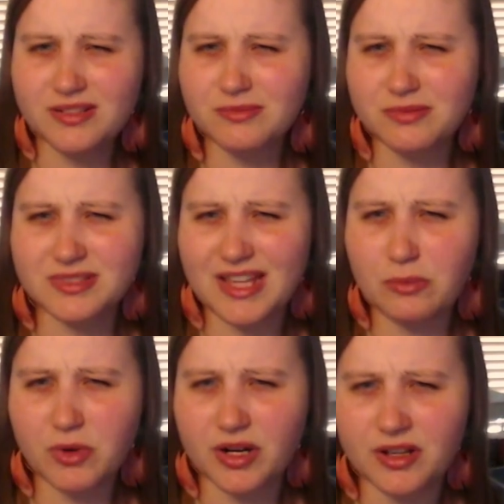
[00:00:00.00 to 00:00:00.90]
was
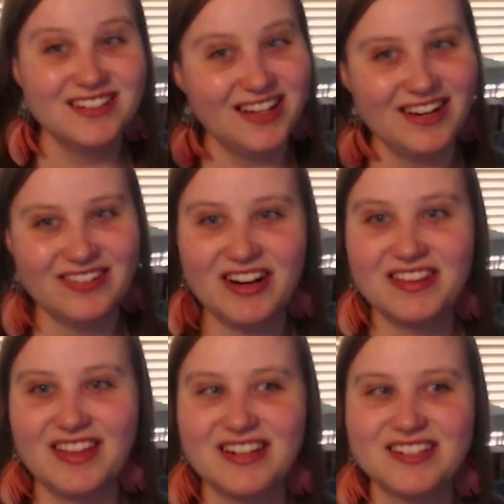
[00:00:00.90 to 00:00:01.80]
that word?
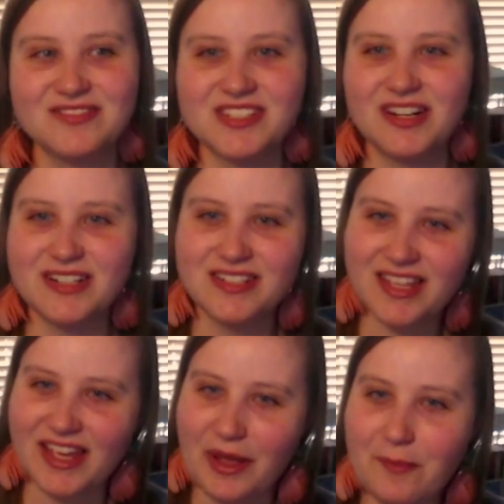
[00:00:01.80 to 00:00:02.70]
Ironic that it was hard to
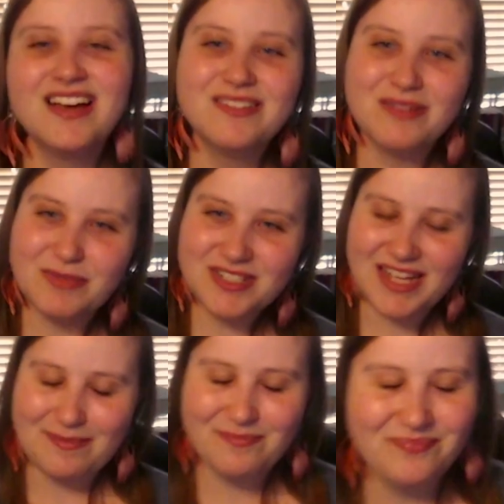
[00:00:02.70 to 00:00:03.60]
say. One more
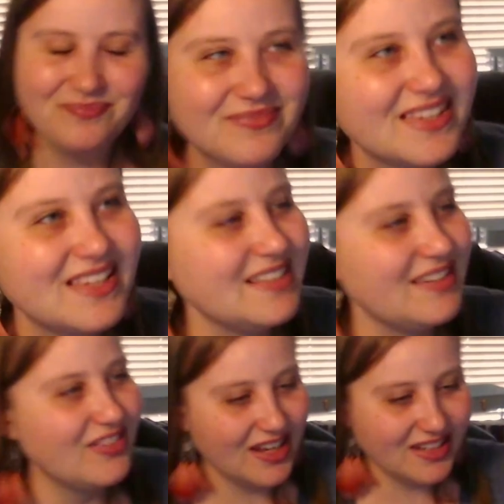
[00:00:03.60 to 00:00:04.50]
time, because I
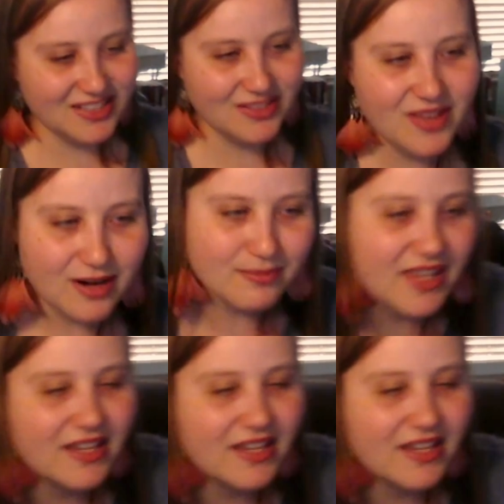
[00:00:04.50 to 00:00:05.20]
forgot to do the arm thing.